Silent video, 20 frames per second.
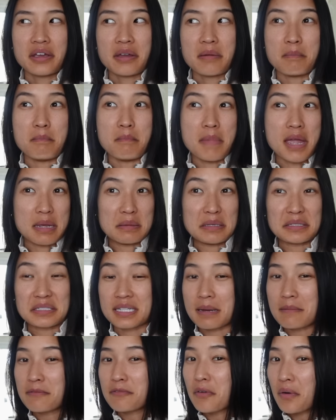maybe
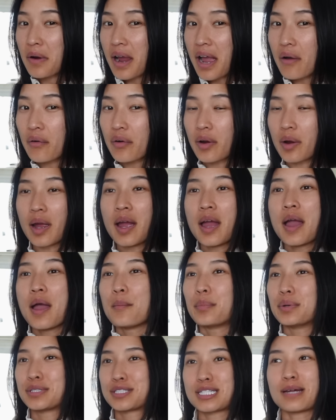sub four hour.
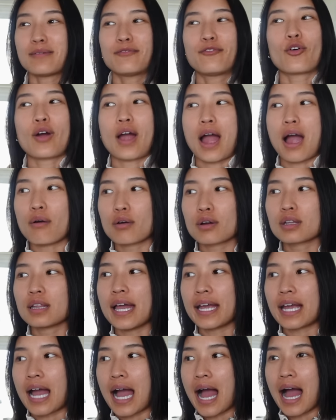But sub four hour,
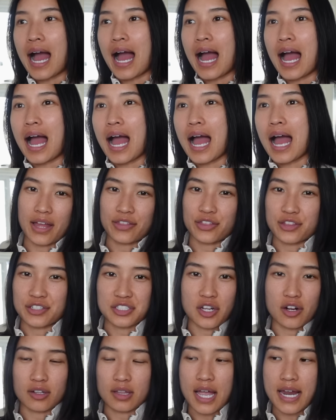like at the
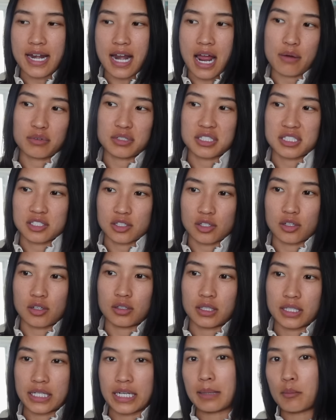start line, I was
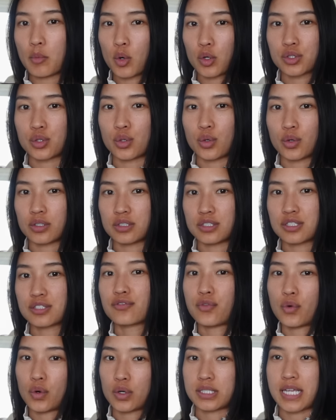still leaning more towards
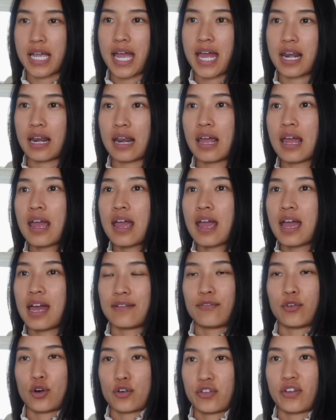410
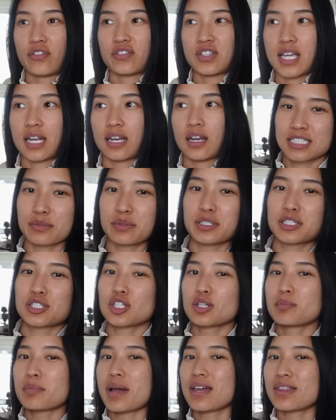and 415. So we
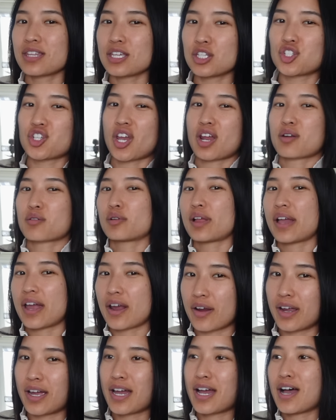stood by the general
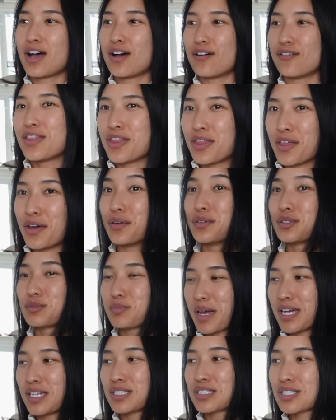area of those
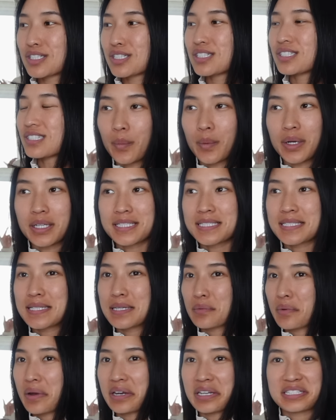pacers. Once
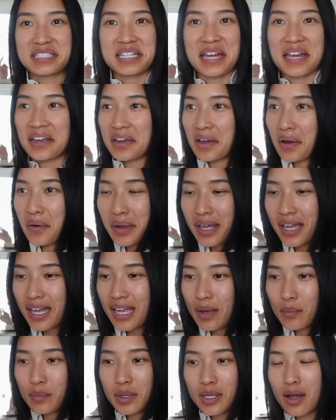the ready, set, go
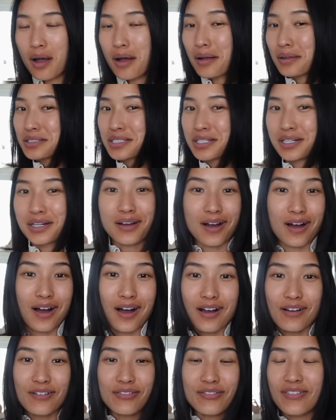hit and we all took
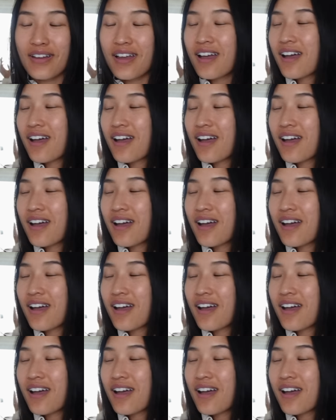off,